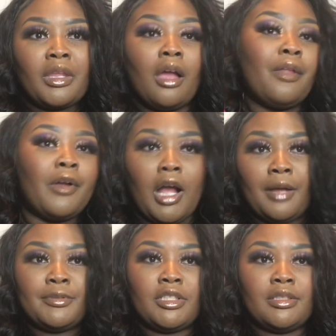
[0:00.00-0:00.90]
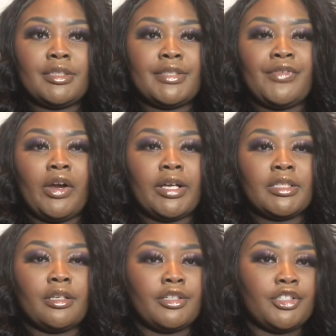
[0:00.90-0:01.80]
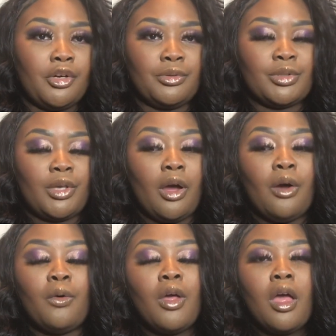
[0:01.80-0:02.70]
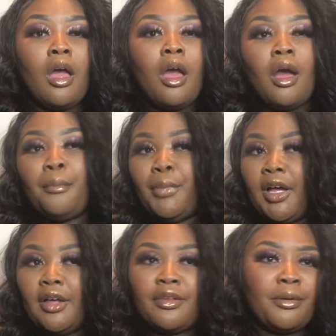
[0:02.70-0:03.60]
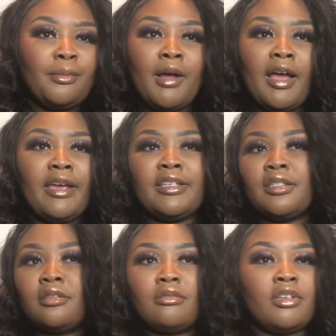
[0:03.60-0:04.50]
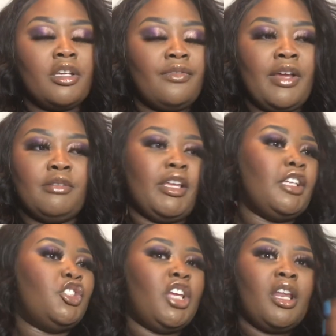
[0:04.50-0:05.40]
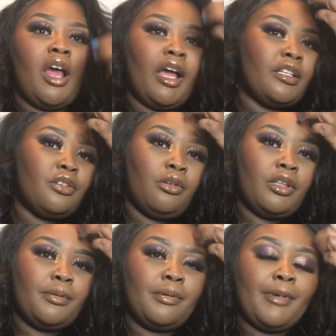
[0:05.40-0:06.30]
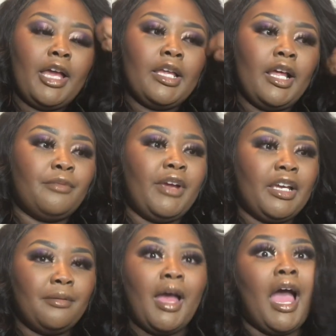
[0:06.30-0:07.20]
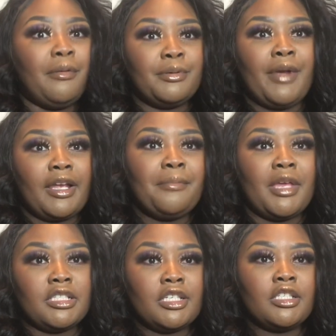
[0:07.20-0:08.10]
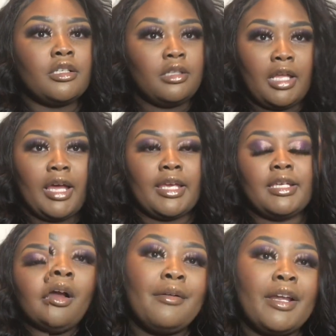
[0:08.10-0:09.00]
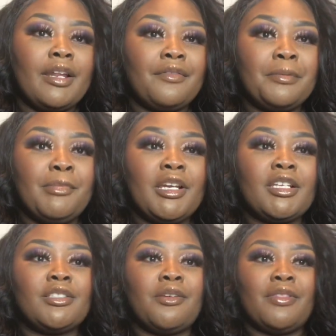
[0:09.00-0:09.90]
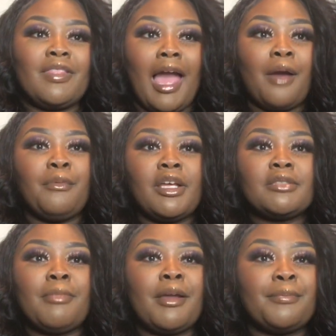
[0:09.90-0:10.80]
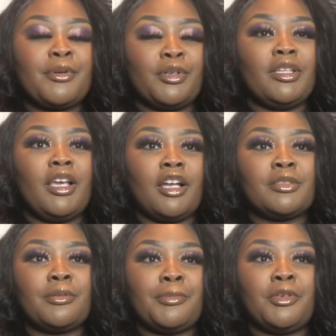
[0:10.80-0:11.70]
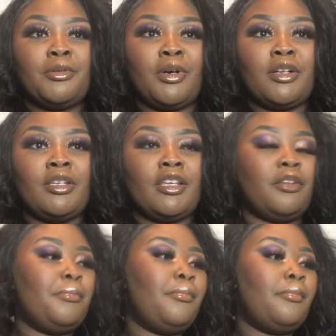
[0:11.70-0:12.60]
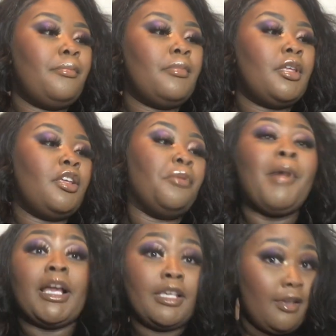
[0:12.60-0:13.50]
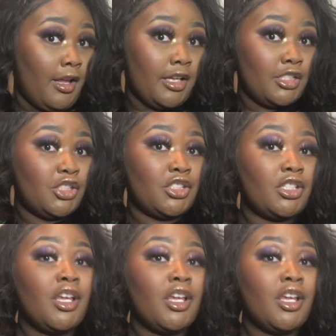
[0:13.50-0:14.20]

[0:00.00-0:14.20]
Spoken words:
other options as far as undertones go. But otherwise, good foundation. I totally would buy it. I would recommend it to clients. All right, everybody. So that was my brutally honest review on Il Makiage.